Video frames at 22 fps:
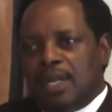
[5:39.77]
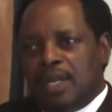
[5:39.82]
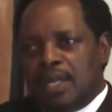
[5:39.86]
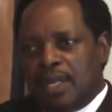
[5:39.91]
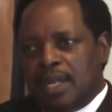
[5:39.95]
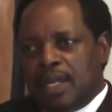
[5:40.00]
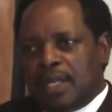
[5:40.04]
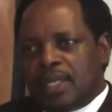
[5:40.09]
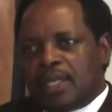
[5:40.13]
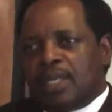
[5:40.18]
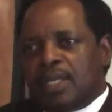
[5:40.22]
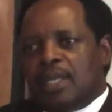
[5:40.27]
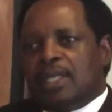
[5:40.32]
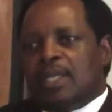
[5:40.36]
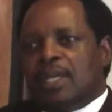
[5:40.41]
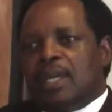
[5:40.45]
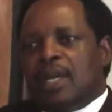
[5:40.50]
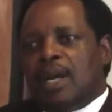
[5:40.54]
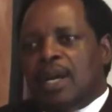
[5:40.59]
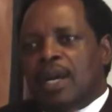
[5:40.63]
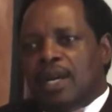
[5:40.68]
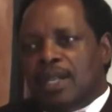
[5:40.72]
like
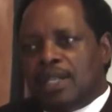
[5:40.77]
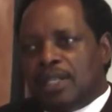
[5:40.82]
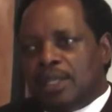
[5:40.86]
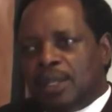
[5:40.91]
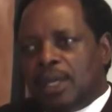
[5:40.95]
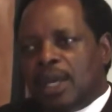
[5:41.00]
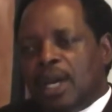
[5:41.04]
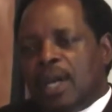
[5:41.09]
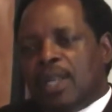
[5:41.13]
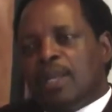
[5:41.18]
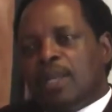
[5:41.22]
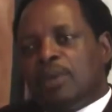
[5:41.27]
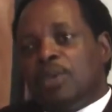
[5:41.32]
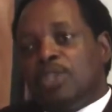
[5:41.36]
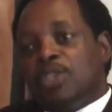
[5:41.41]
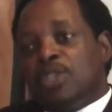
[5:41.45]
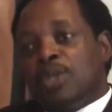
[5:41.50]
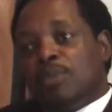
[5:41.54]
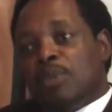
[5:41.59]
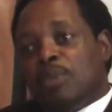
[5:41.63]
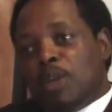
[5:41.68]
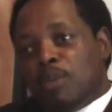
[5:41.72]
Kenya and Uganda, which
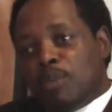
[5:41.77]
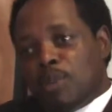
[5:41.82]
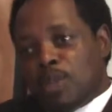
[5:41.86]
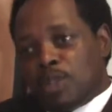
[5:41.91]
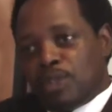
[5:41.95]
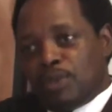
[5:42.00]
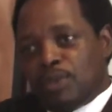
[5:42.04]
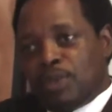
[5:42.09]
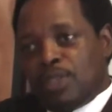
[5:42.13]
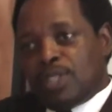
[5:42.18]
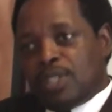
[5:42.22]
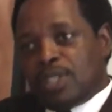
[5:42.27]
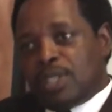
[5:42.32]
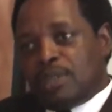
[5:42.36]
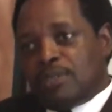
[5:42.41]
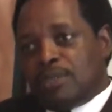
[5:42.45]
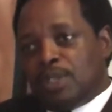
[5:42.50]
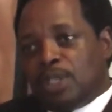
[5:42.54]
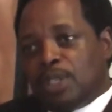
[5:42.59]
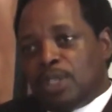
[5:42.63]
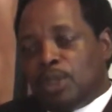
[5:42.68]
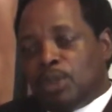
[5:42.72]
are members of the East
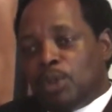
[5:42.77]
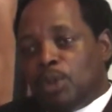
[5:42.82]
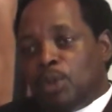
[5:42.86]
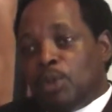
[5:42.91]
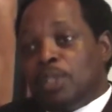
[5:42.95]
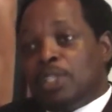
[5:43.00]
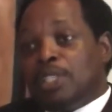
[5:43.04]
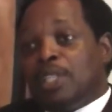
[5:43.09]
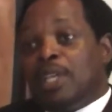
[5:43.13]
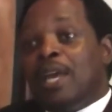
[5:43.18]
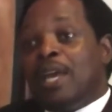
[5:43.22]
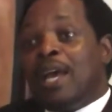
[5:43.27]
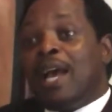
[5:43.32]
African community